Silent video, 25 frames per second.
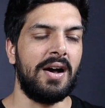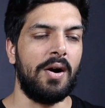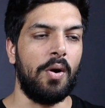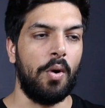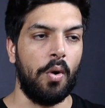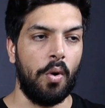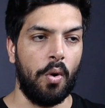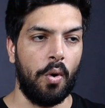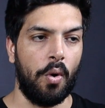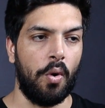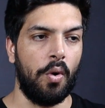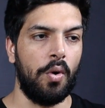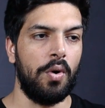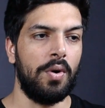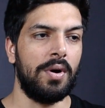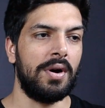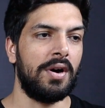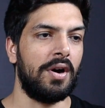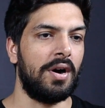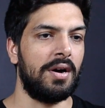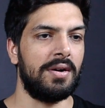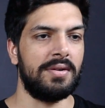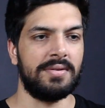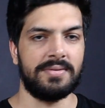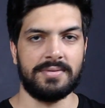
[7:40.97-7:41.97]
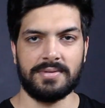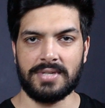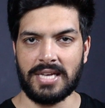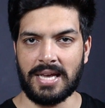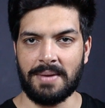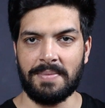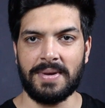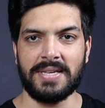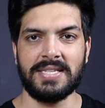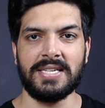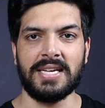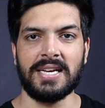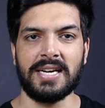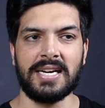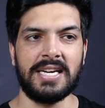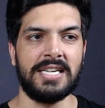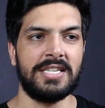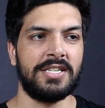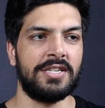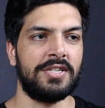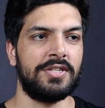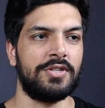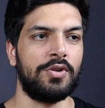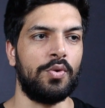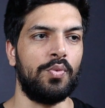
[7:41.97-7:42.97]
O, same as
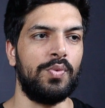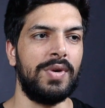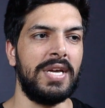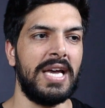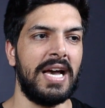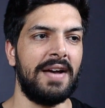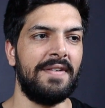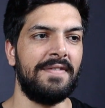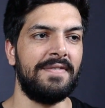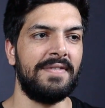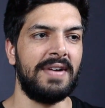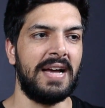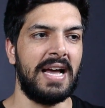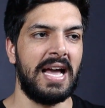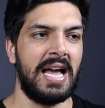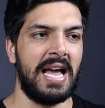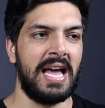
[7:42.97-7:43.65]
English. So we have